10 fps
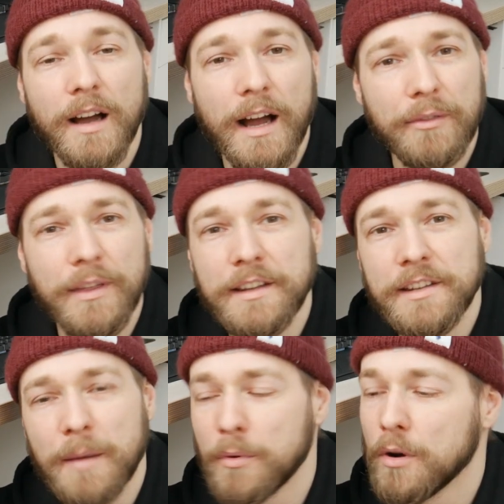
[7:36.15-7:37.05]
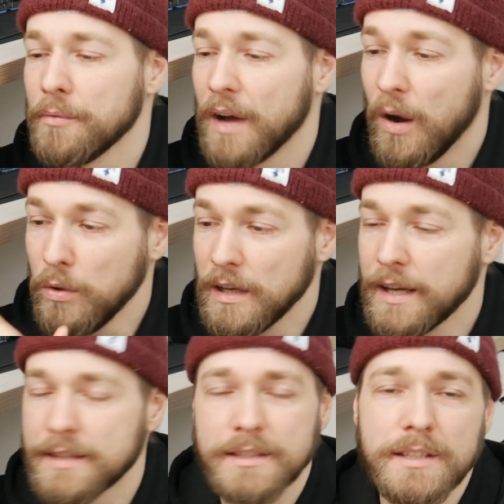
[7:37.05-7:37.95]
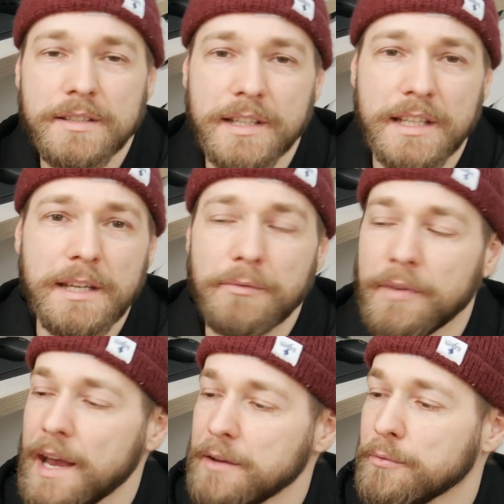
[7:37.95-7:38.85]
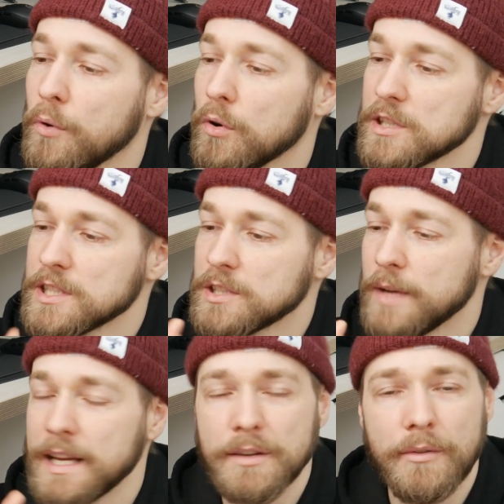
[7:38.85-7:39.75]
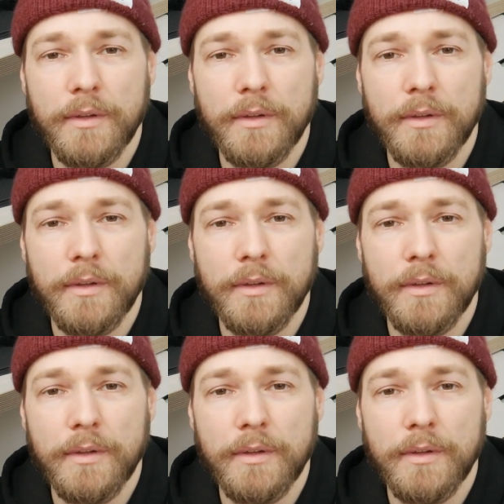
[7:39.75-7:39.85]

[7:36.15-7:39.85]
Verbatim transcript: I think the number of outlines is the key fact for strength